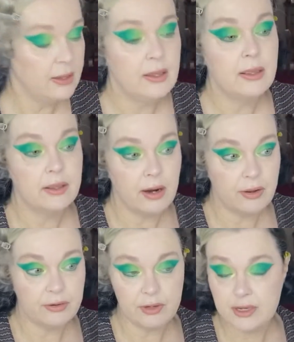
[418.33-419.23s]
They're out of
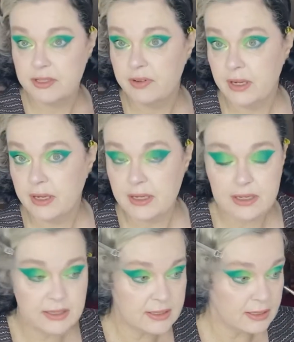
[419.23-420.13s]
Las Vegas,
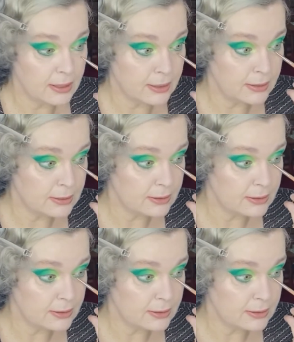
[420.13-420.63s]
and